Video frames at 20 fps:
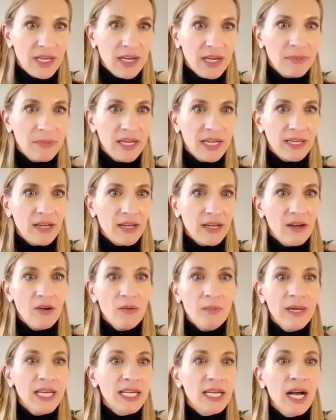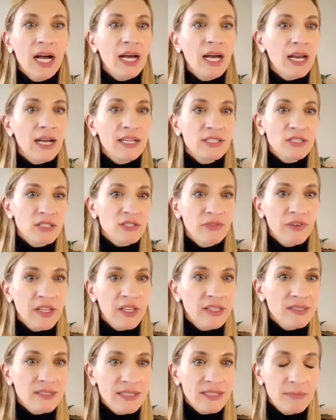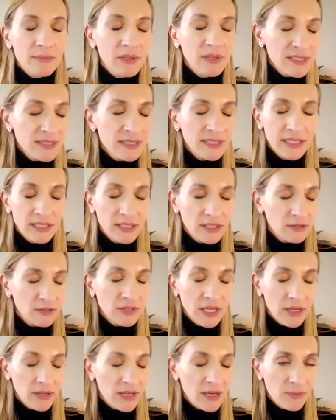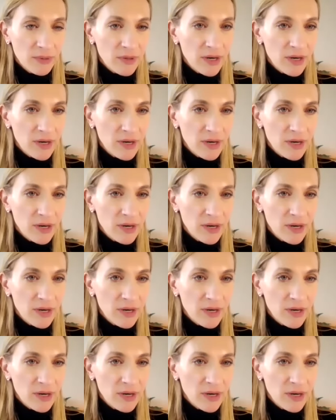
and I'm like, oh my God, I just fell asleep listening to you tell that